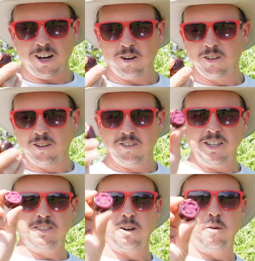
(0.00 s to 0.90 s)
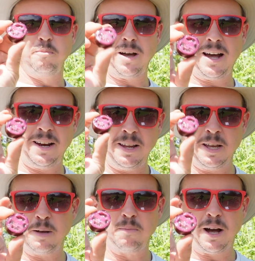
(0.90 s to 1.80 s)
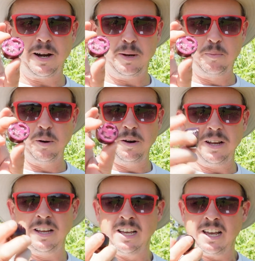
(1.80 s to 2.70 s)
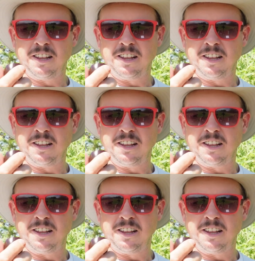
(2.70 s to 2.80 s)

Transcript: Although these are mighty, mighty pretty,